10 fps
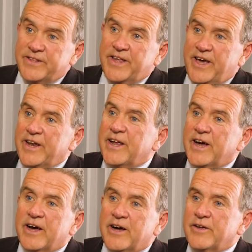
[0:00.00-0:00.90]
to that
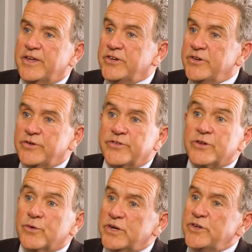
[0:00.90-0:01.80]
are issues
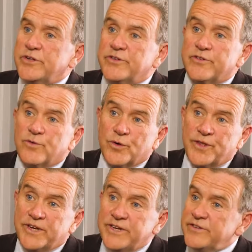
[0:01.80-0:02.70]
and questions of
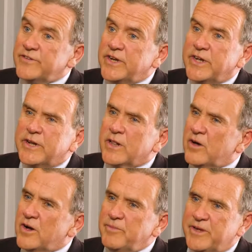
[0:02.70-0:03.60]
authenticity and
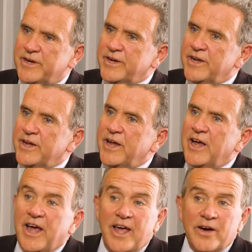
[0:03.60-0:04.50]
alignment.
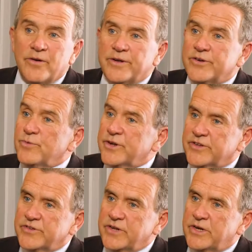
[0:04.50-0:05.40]
How and to what
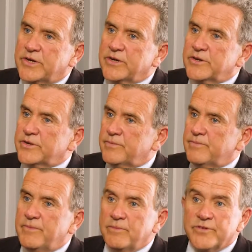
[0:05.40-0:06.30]
extent do
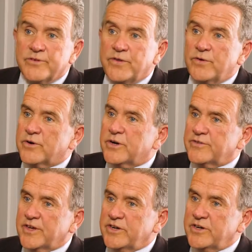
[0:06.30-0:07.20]
members of the
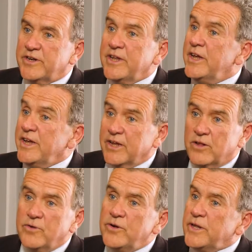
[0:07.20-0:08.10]
organisation,
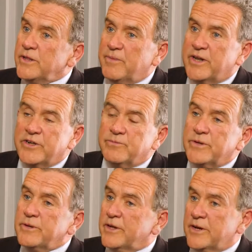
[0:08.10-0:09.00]
including the
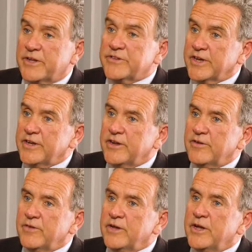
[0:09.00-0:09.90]
management and
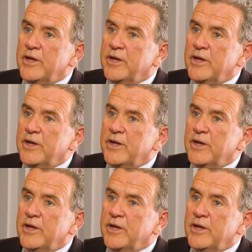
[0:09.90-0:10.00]
executive,